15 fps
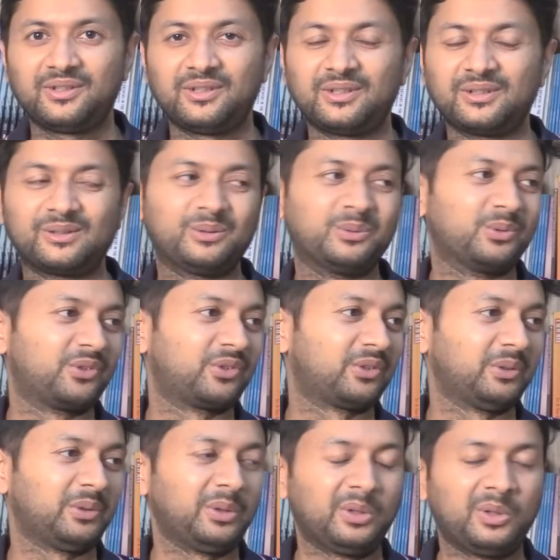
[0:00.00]

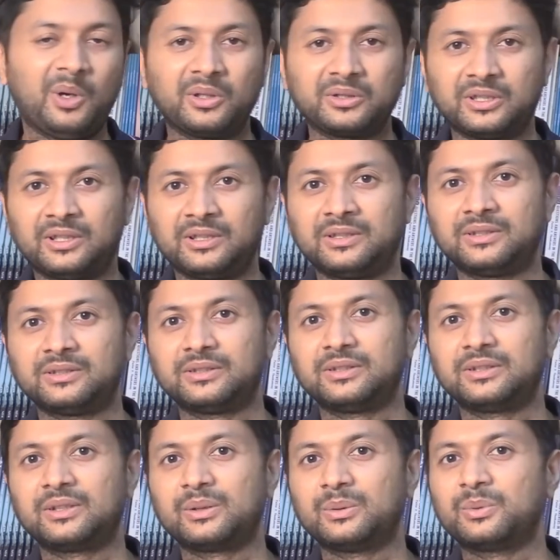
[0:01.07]
Includes Donna,
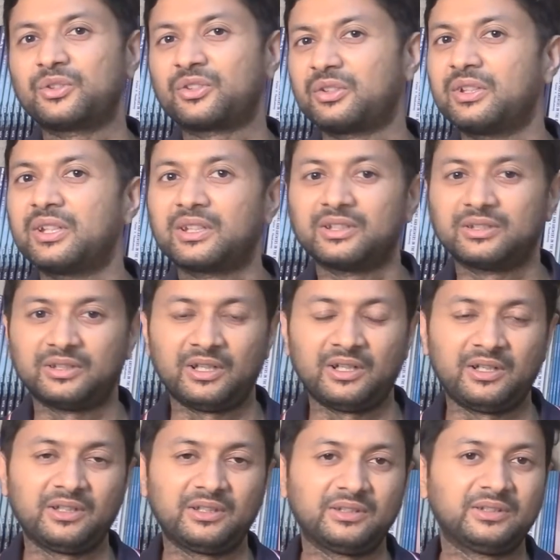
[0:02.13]
includes
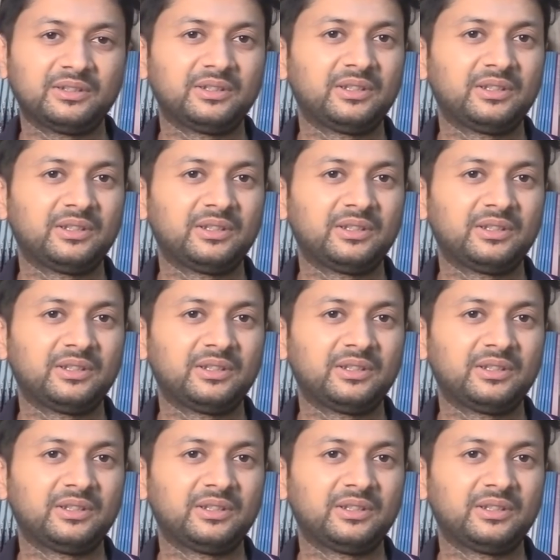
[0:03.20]
Nikita,